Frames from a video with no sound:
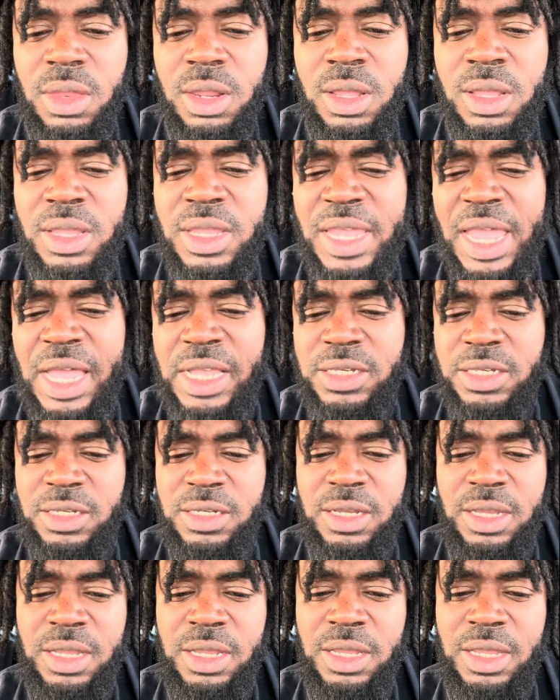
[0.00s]
yes,
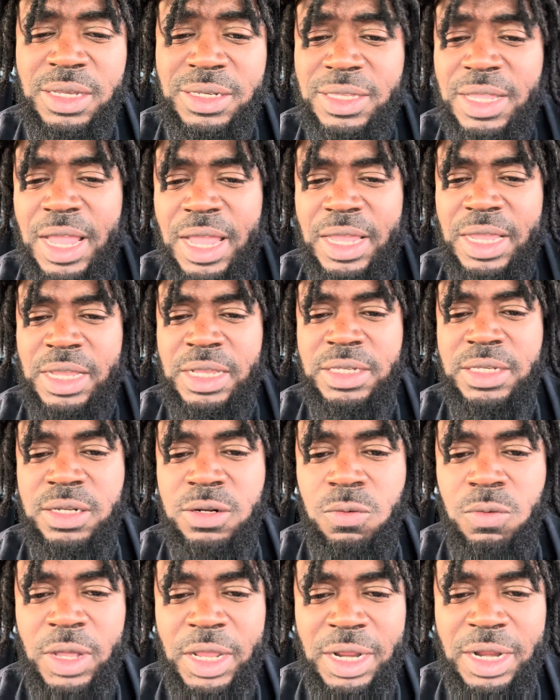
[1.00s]
it's not easy to
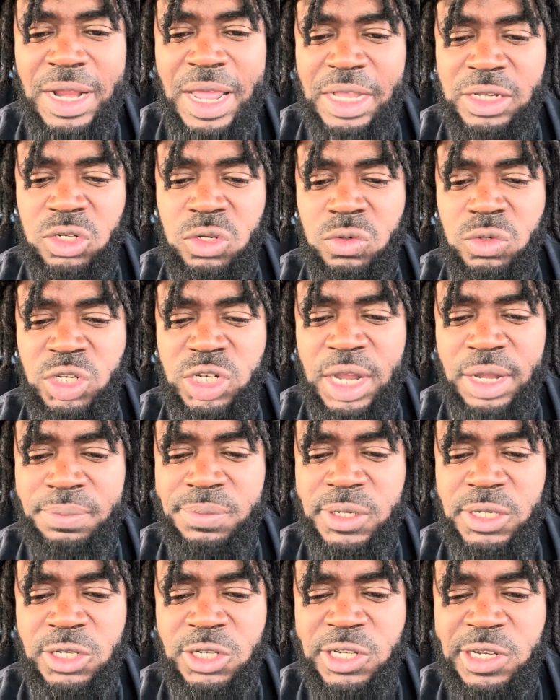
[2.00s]
win a national
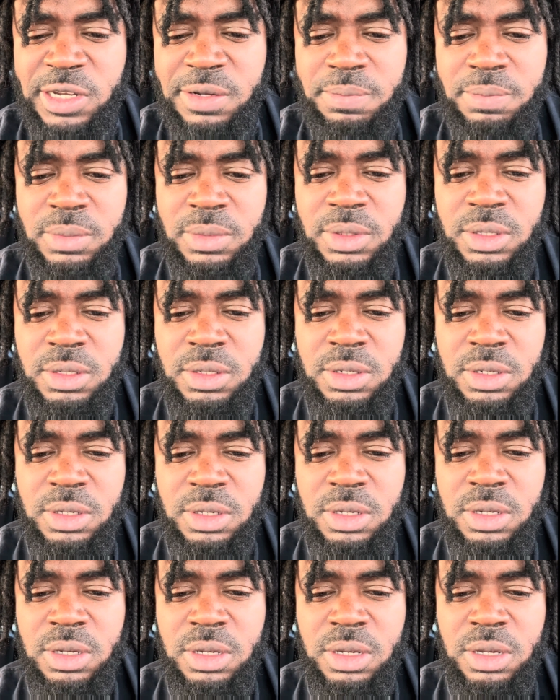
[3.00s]
championship,
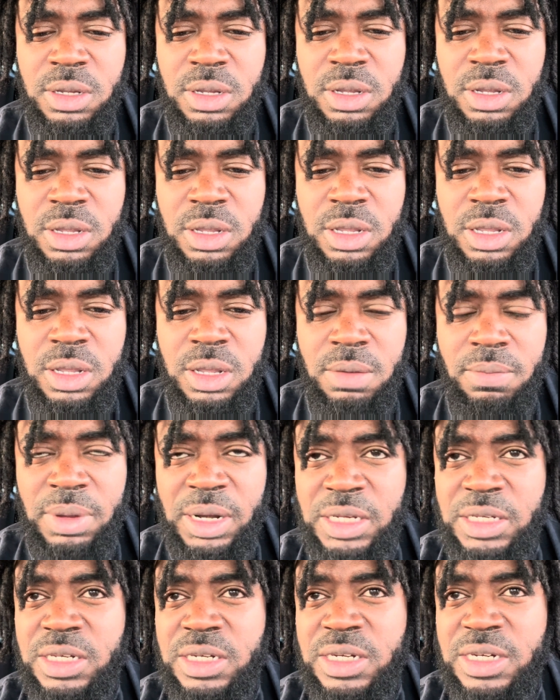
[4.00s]
but
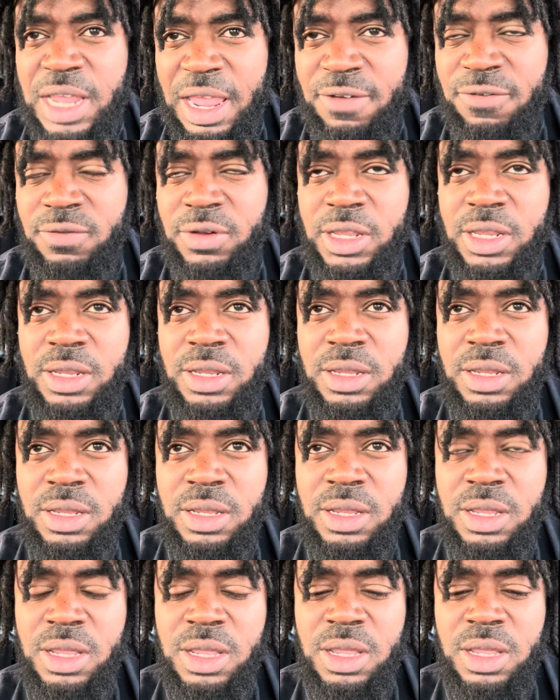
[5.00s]
it's definitely
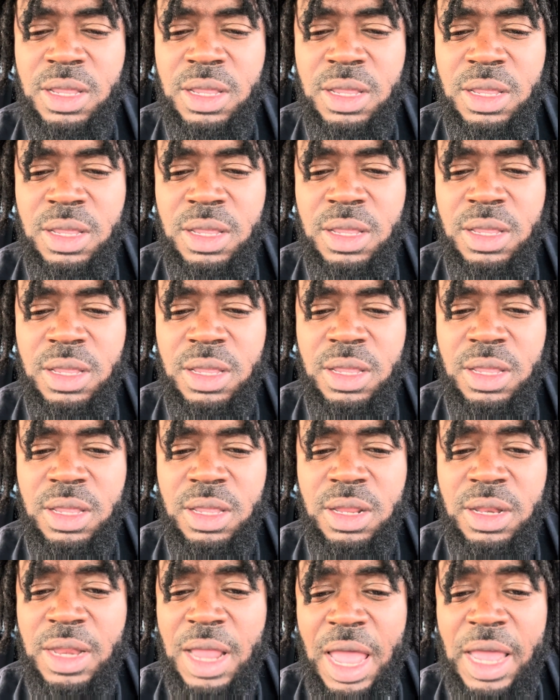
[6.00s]

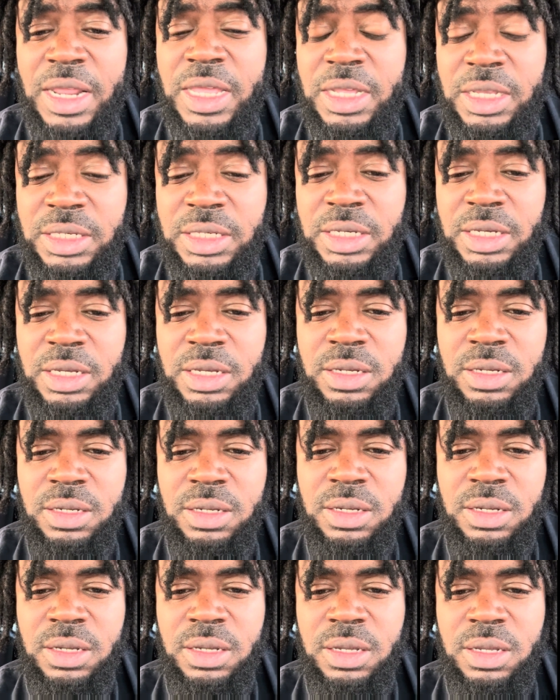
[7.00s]
not easy
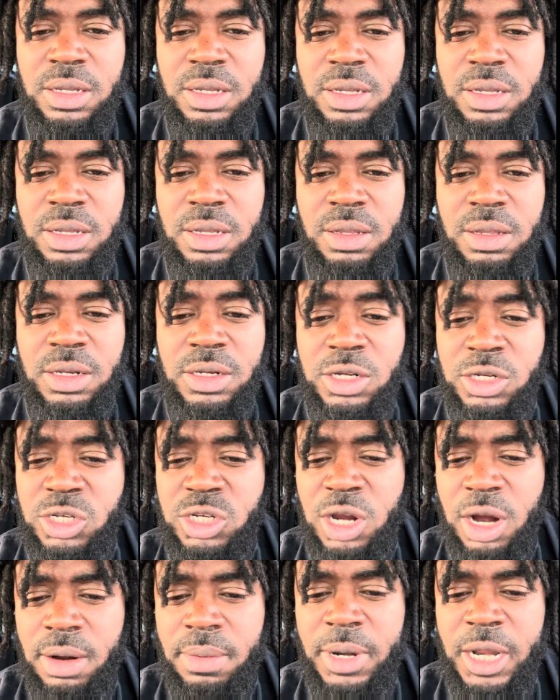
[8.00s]

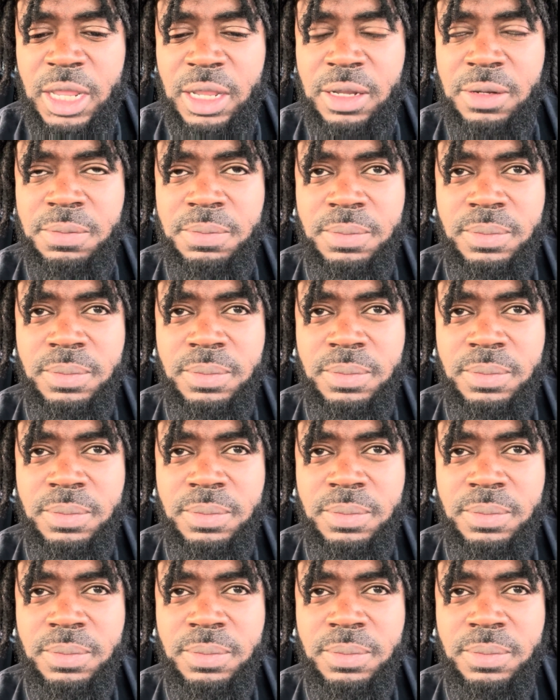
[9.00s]
determining